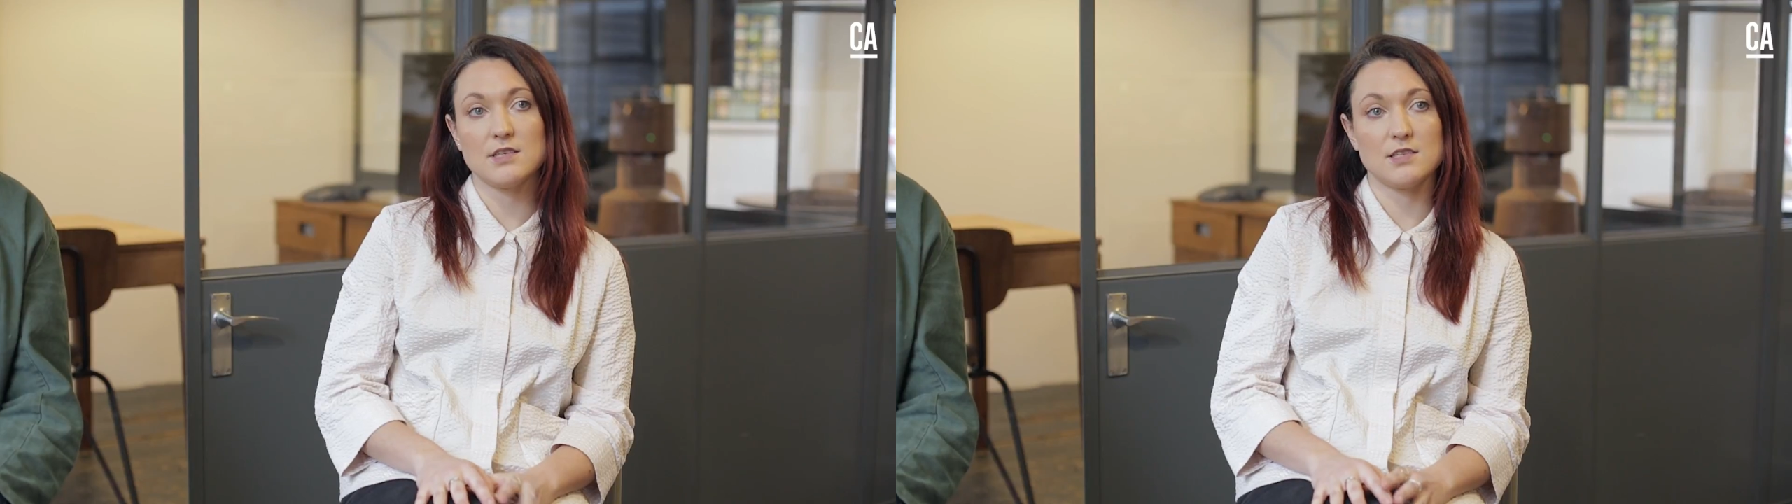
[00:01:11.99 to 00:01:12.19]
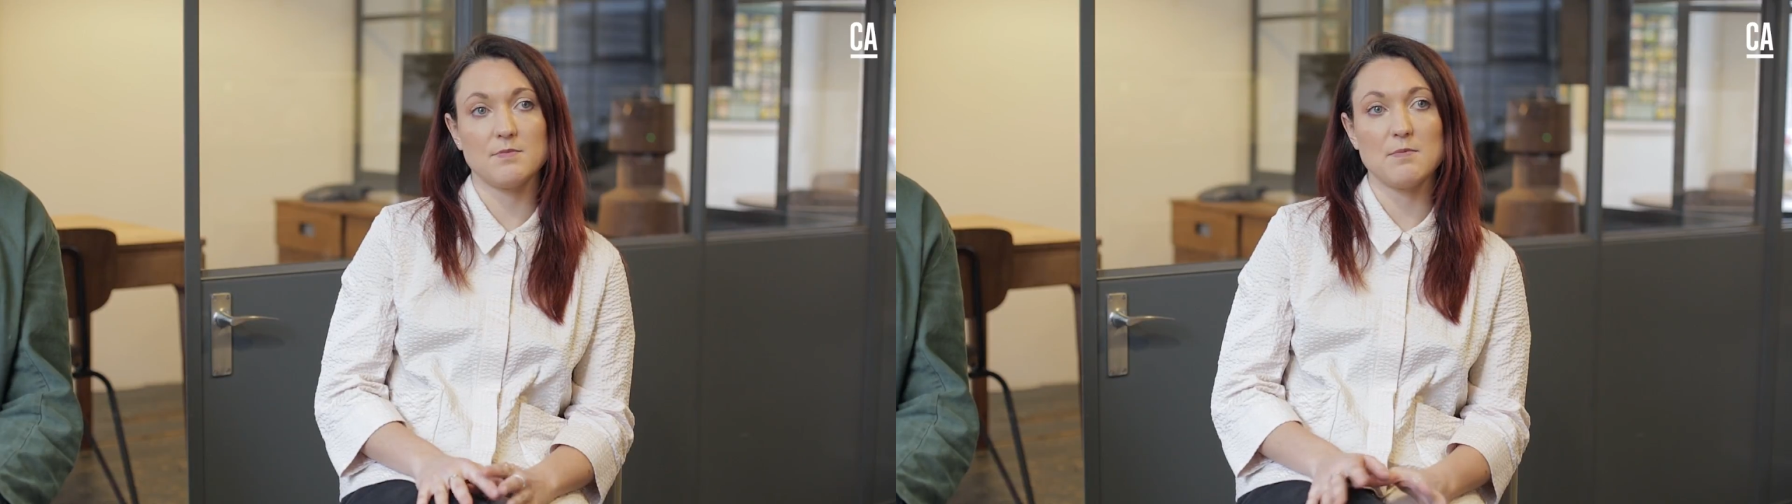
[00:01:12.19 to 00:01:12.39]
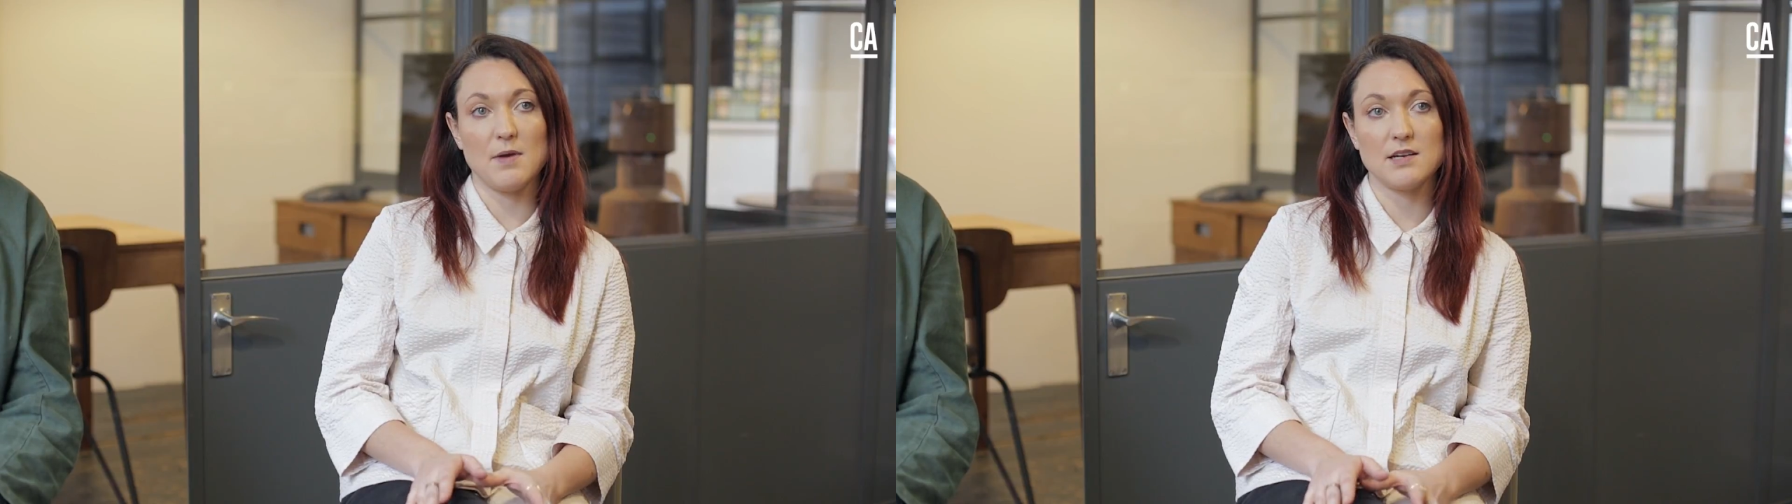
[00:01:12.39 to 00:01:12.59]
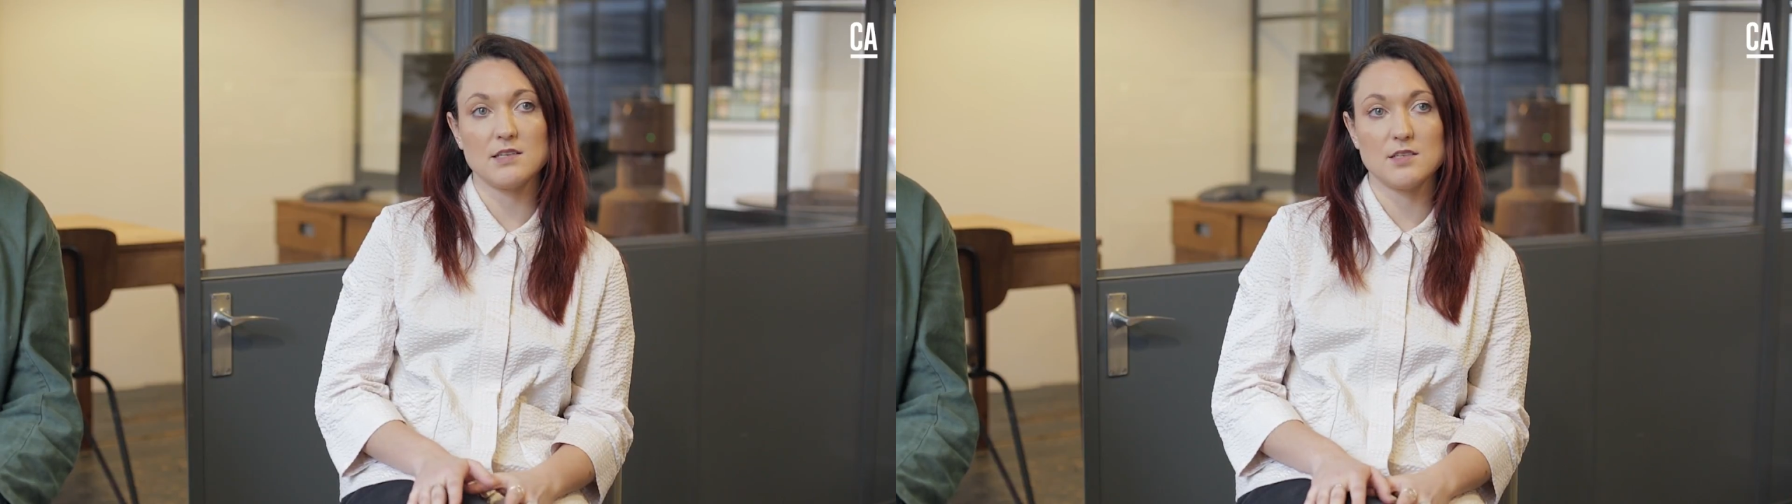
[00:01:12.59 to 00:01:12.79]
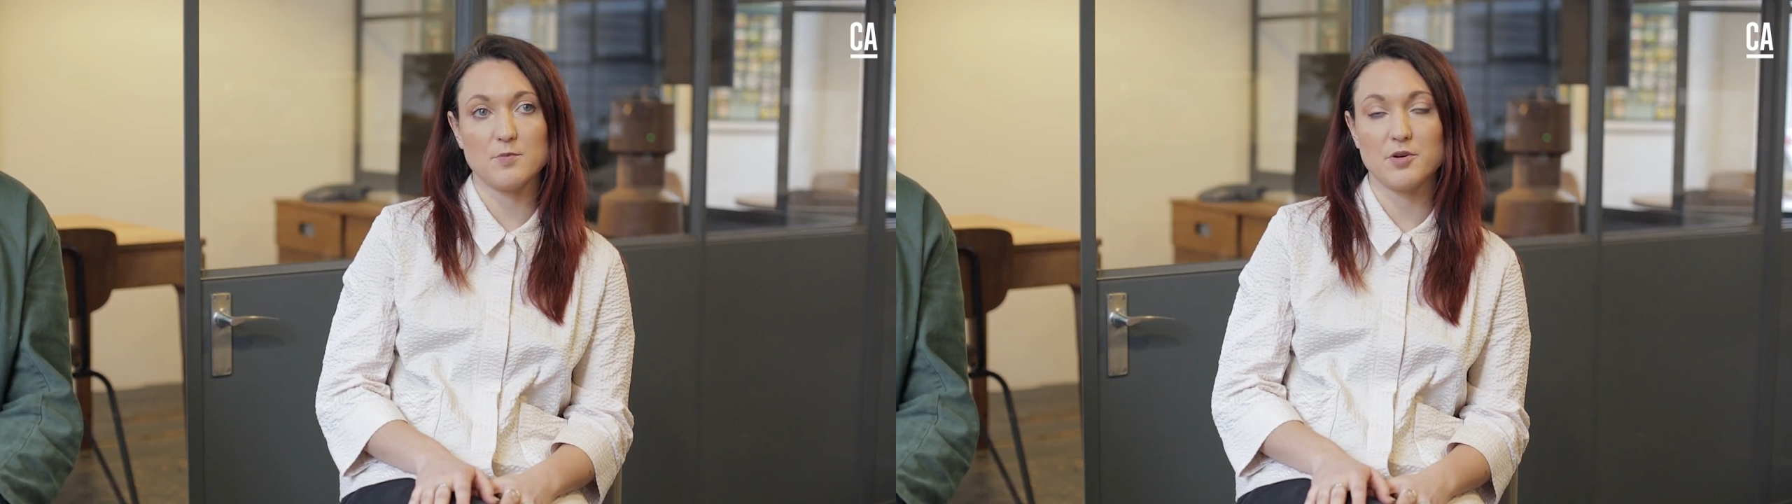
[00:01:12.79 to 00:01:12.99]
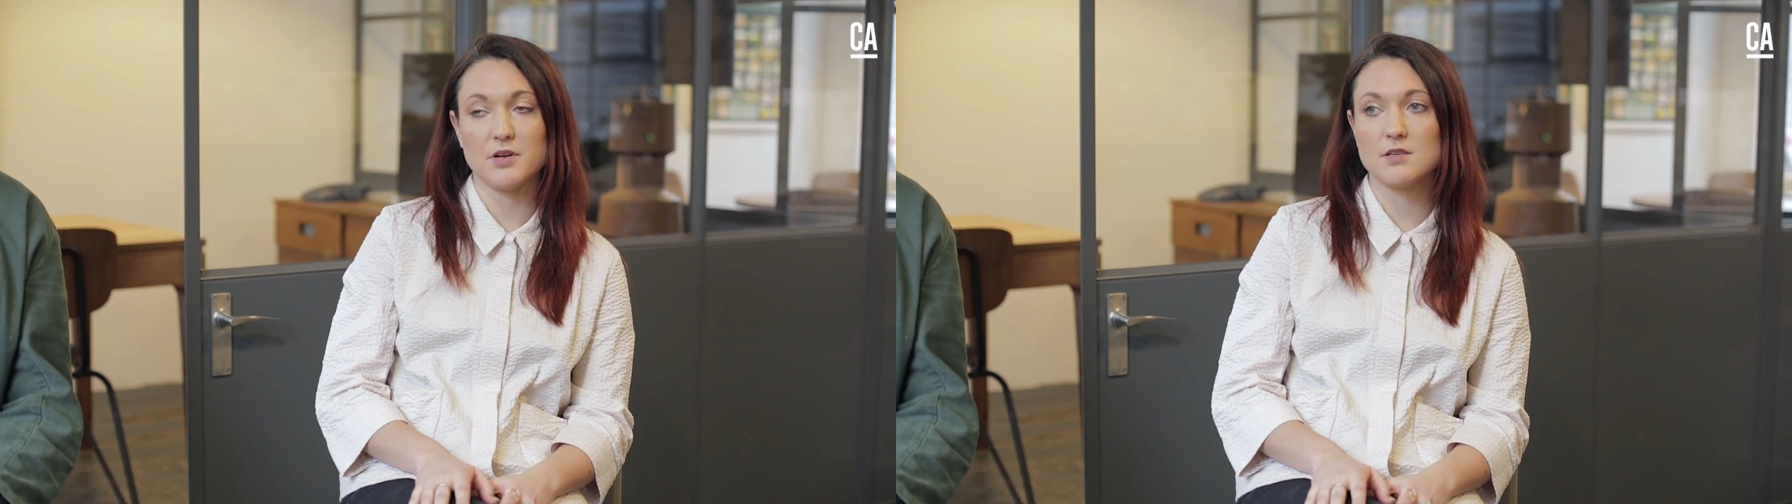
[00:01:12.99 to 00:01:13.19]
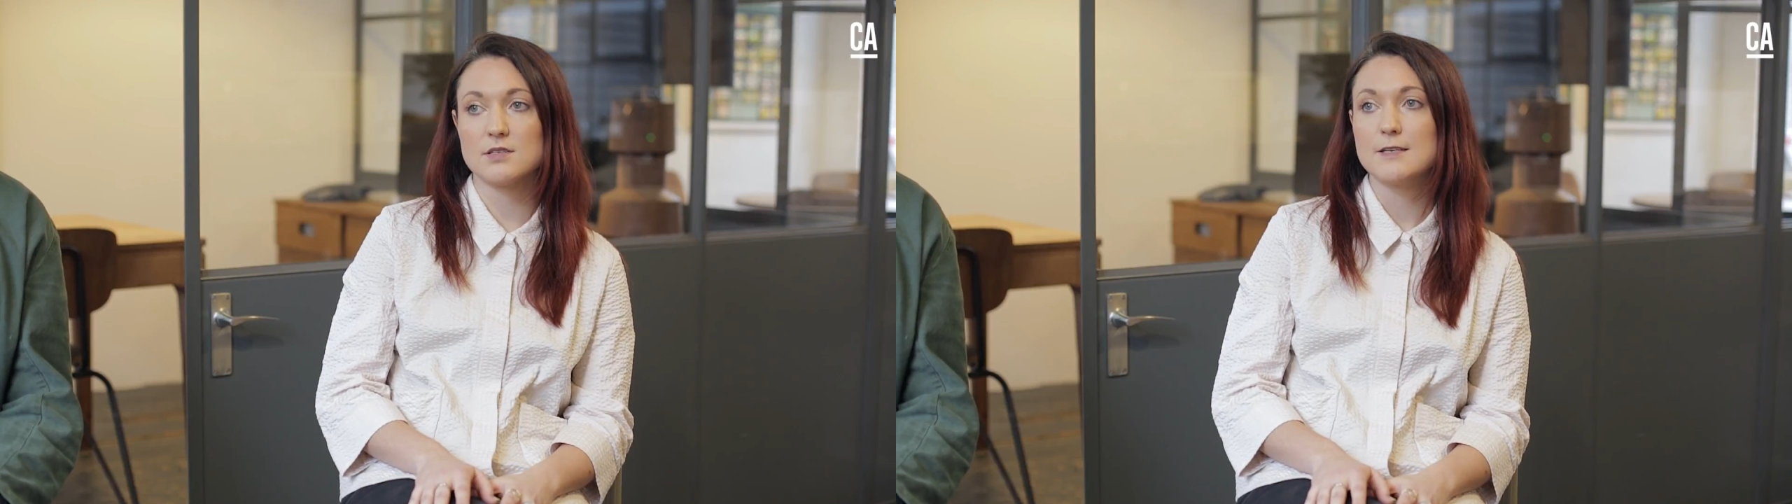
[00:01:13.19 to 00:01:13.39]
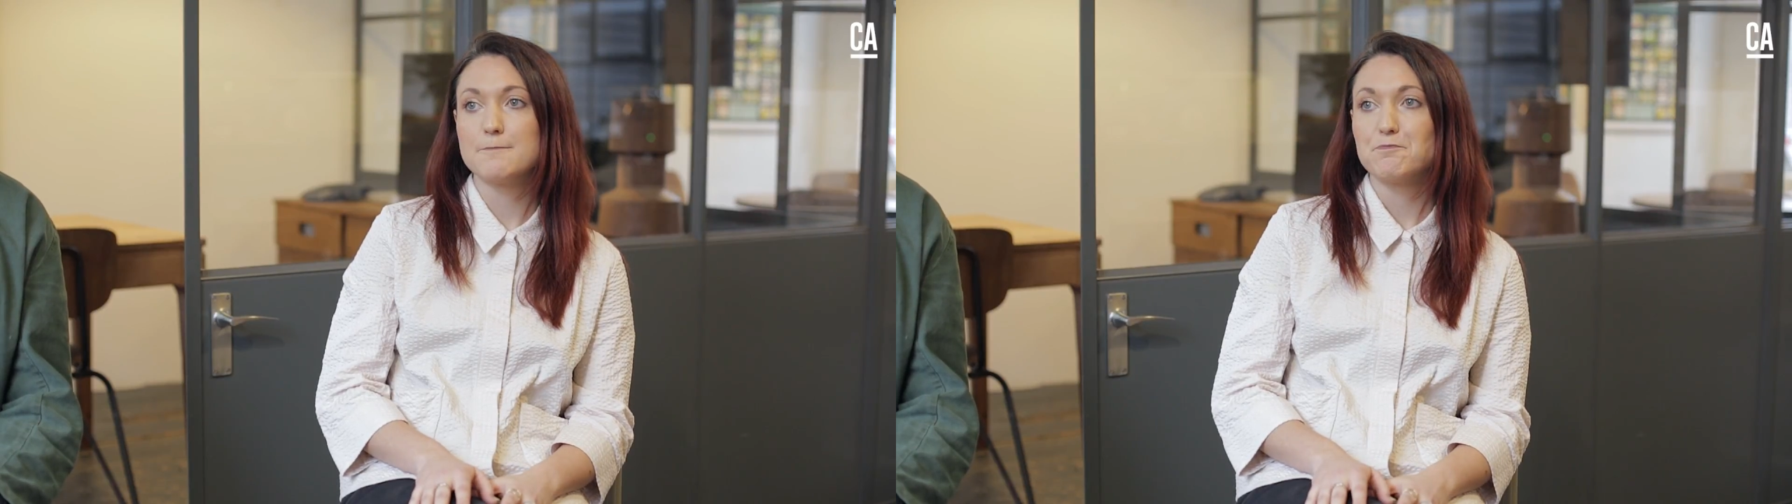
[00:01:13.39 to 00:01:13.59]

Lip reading: is to be made into product.